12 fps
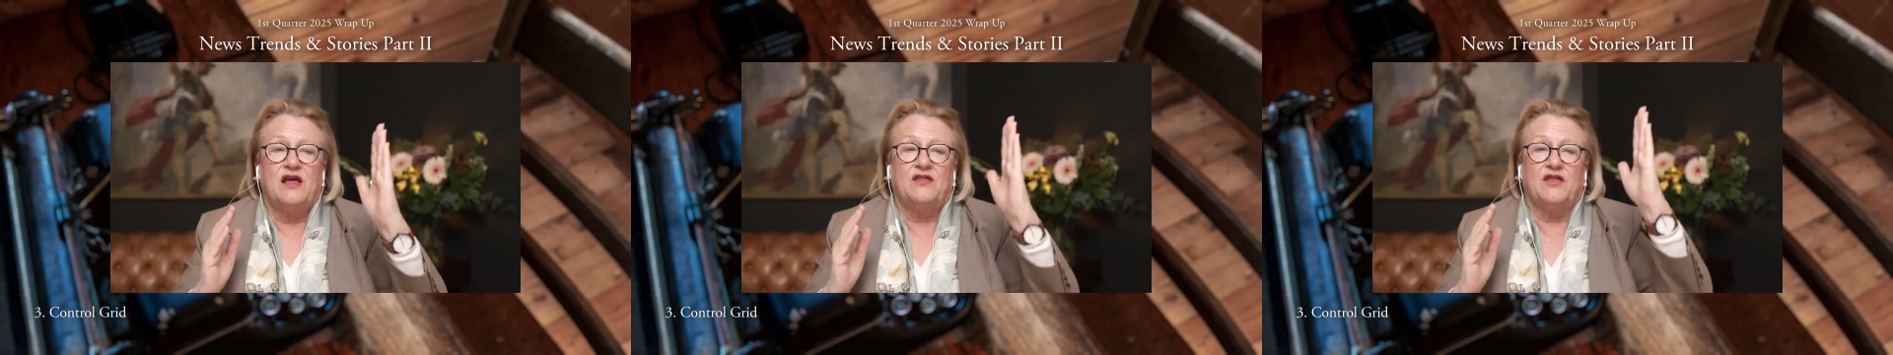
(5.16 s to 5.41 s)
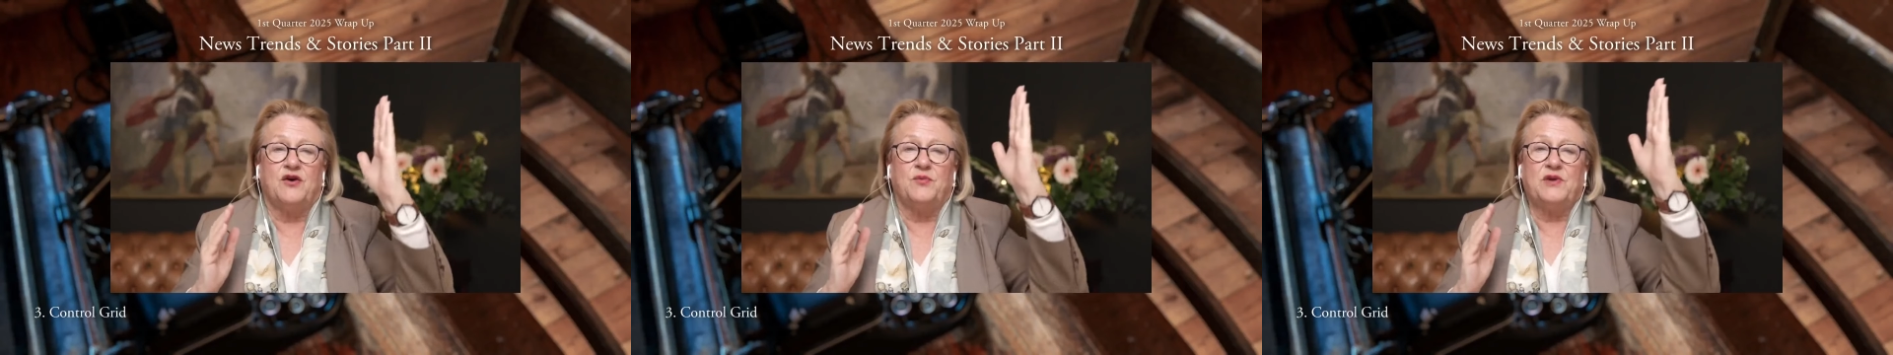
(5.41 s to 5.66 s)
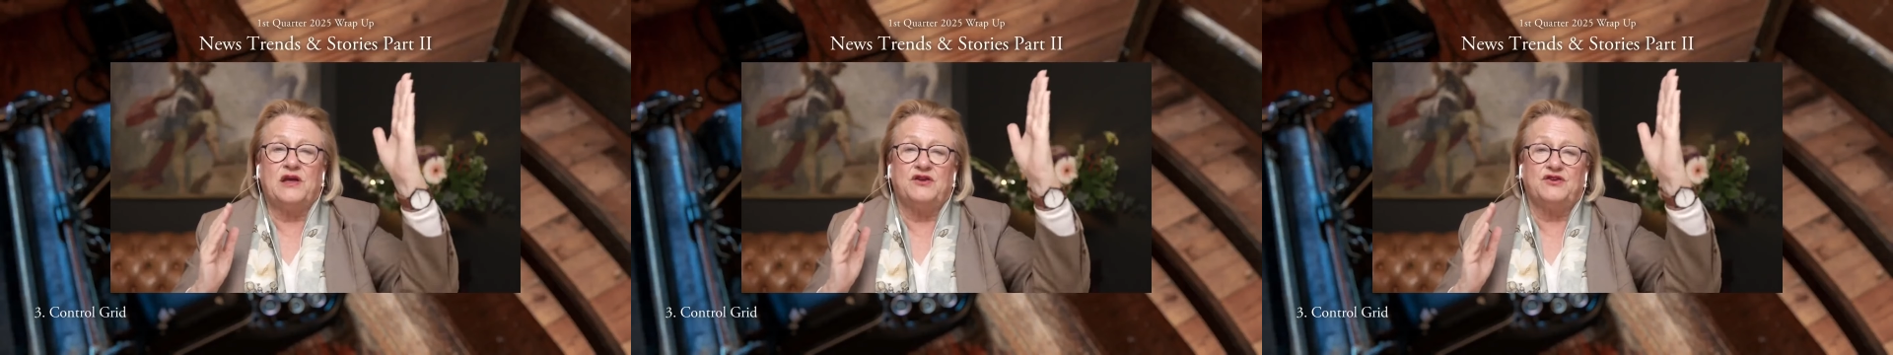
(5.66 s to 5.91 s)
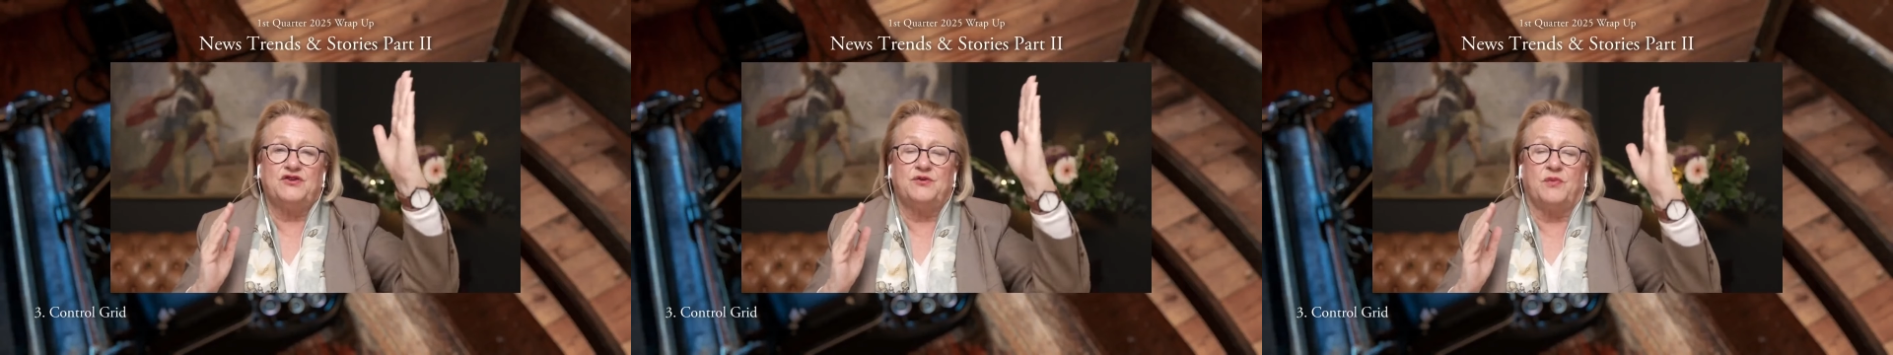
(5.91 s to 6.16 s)
they'll be
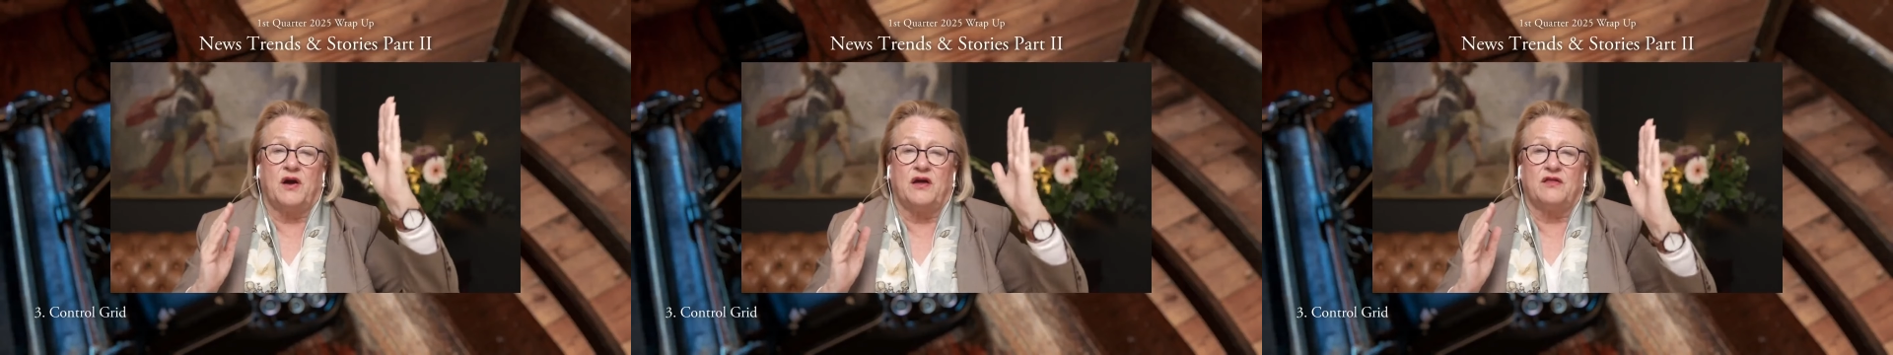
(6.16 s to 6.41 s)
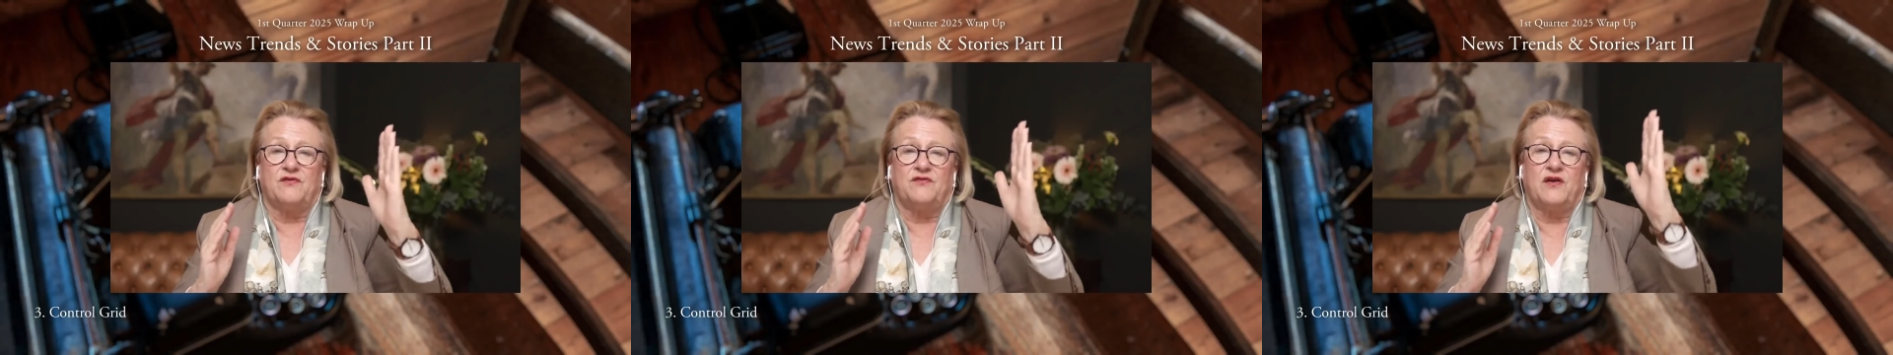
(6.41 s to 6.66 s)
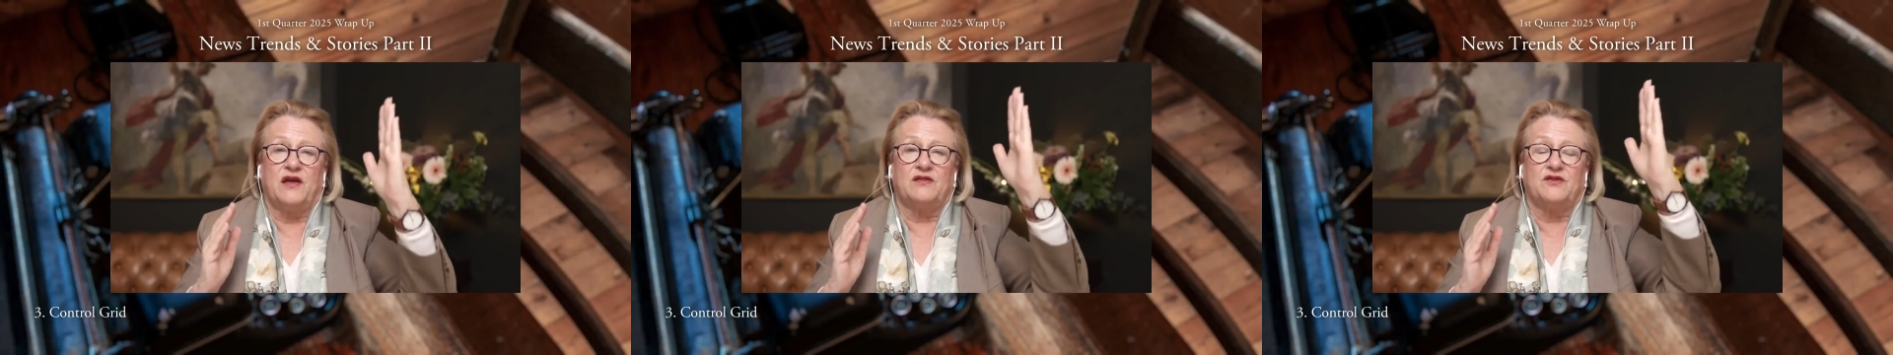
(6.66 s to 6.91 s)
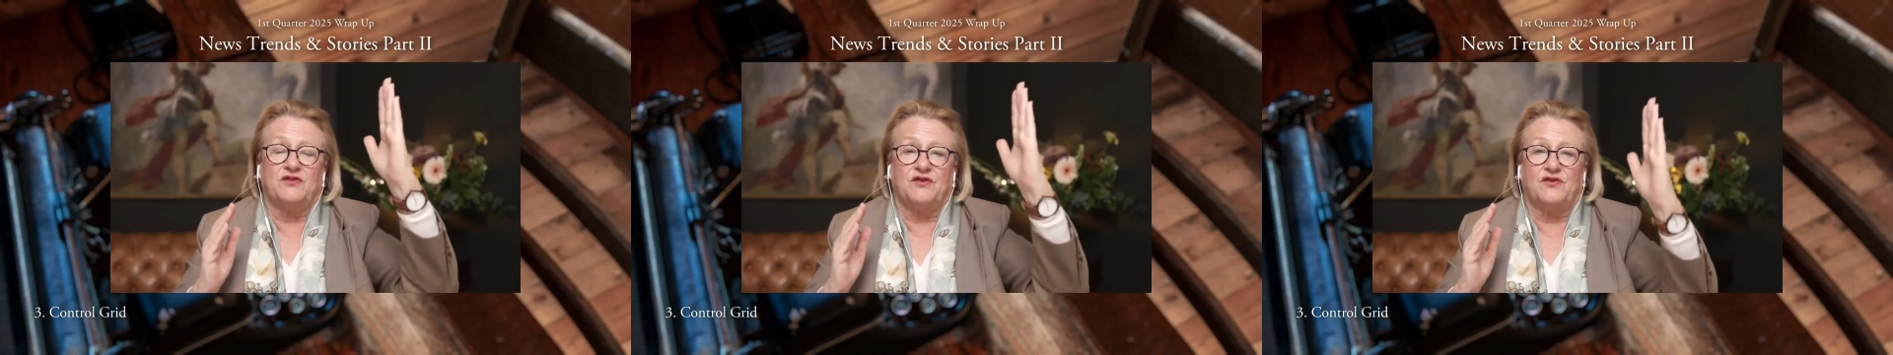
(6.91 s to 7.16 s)
issued by the Fed,
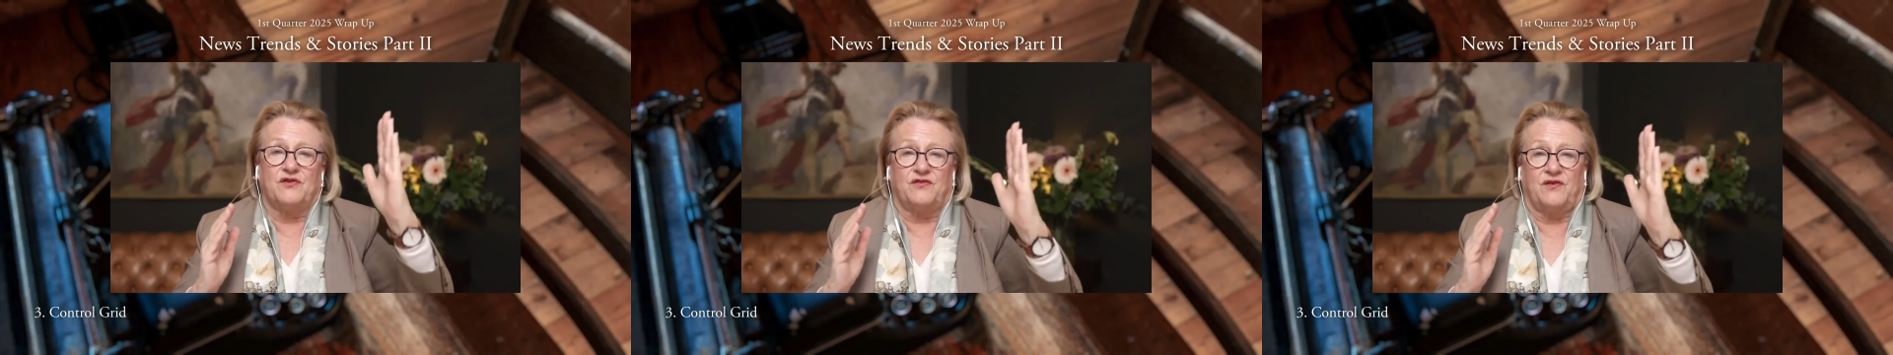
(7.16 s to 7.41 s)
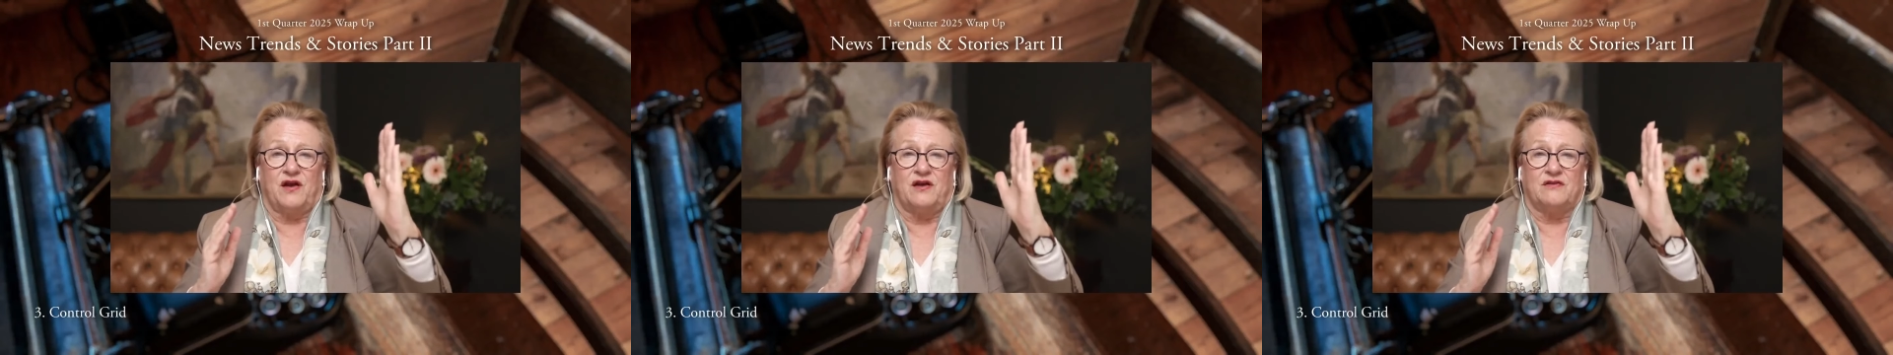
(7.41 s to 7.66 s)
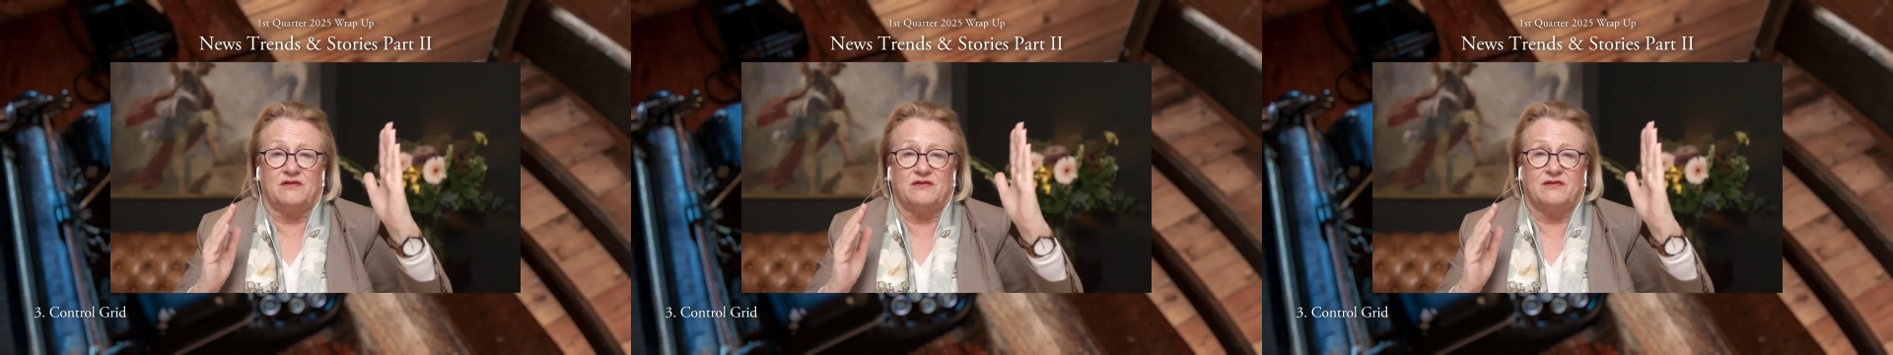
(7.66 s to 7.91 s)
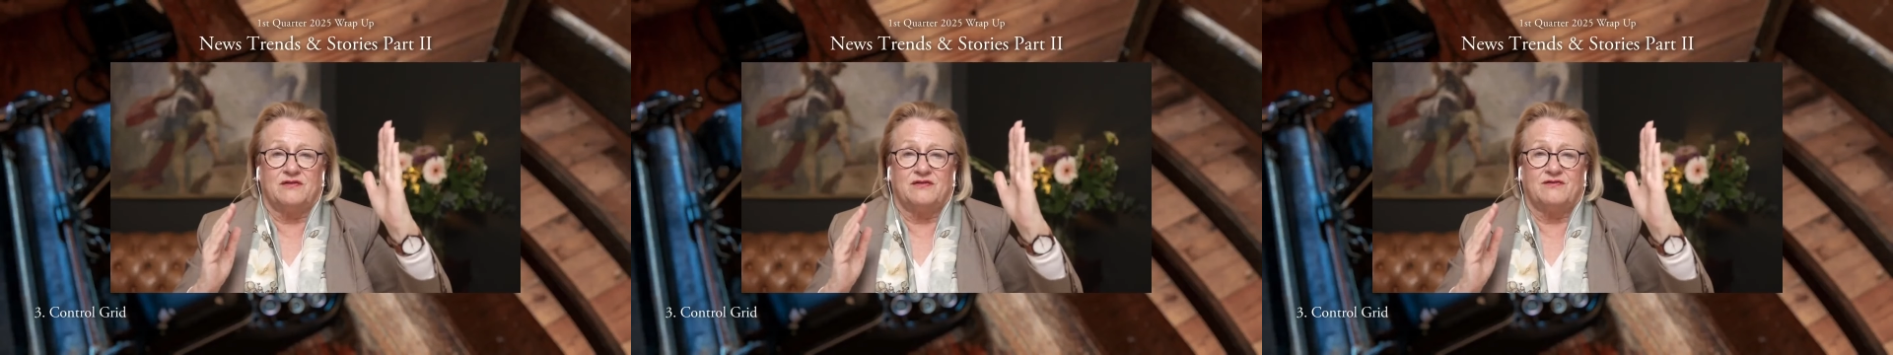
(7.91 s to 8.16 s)
the New York Fed,
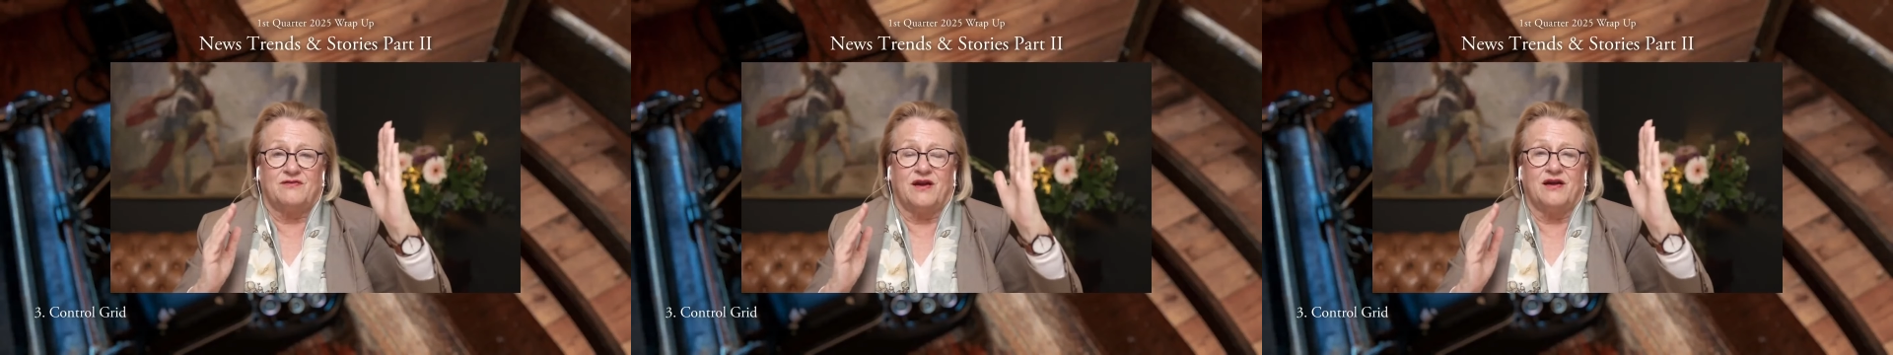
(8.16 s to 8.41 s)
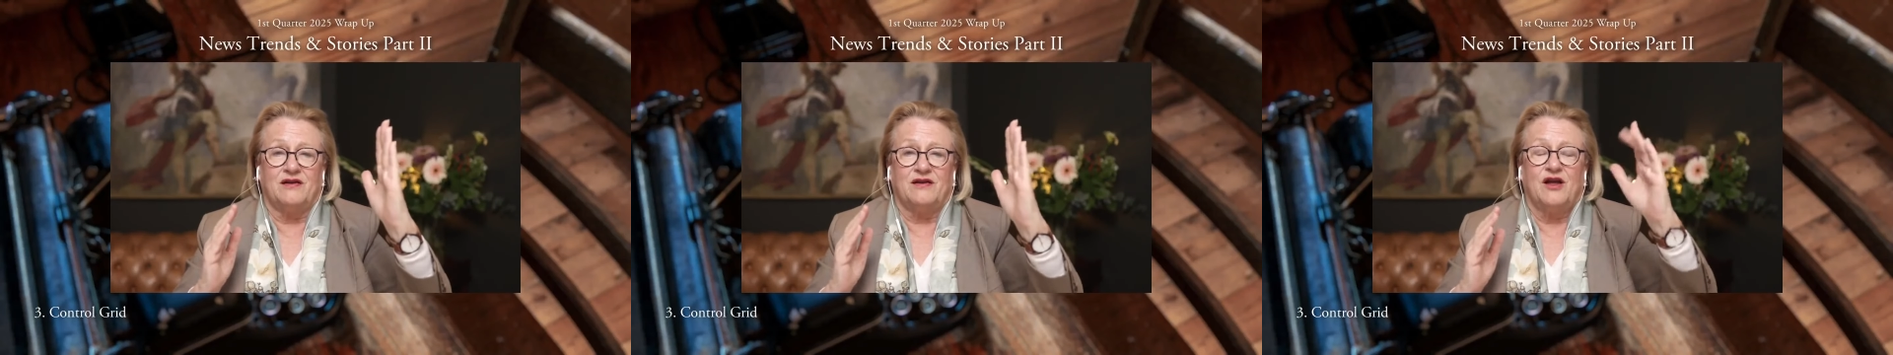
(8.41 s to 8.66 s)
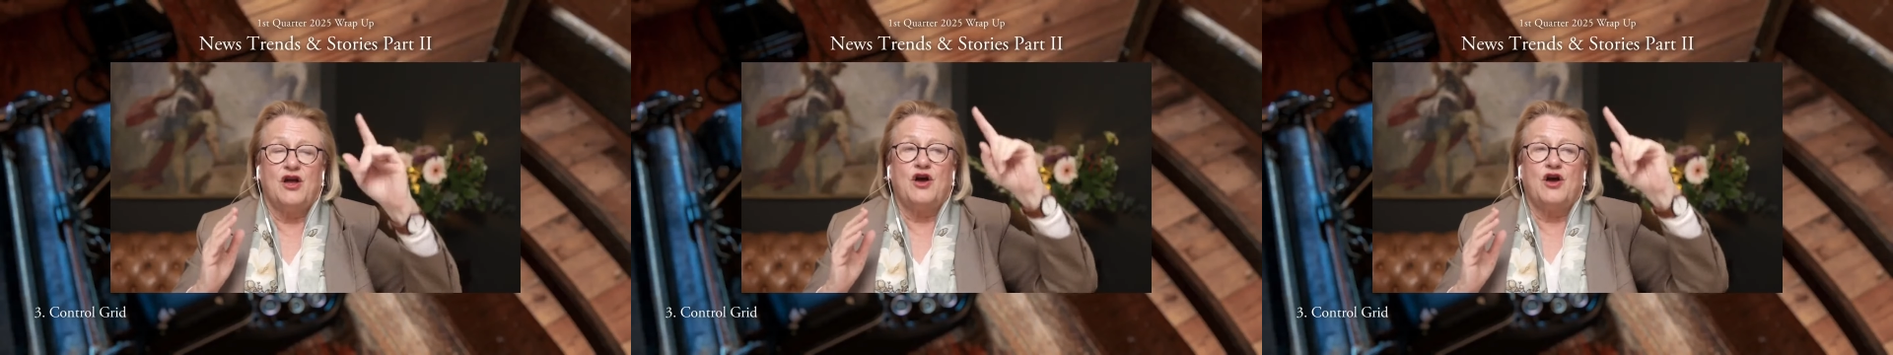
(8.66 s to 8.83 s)
right?